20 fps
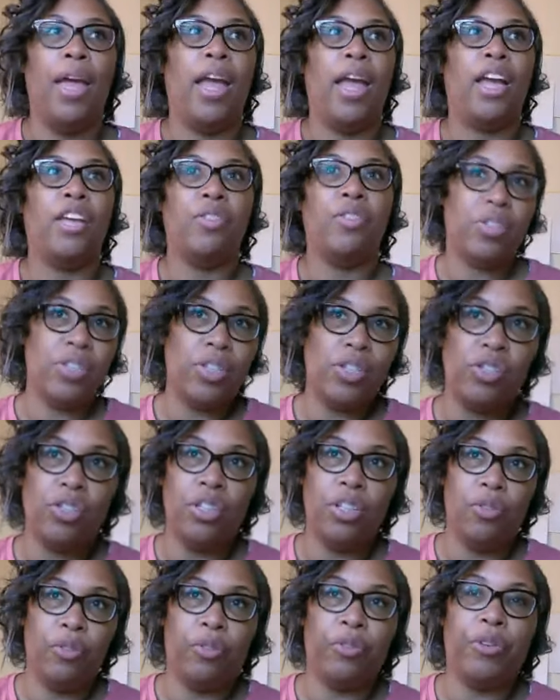And you
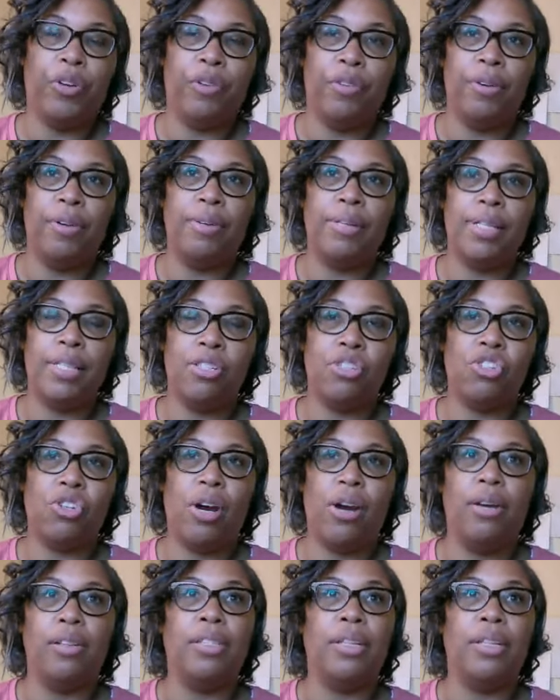essentially are reviewing the chart